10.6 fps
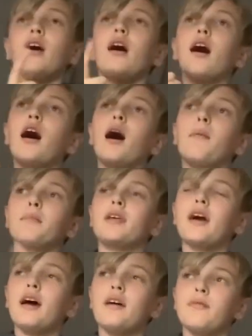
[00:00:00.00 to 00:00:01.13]
Um,
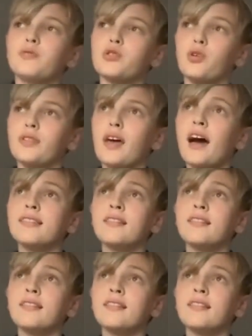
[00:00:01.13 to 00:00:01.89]
yeah, so that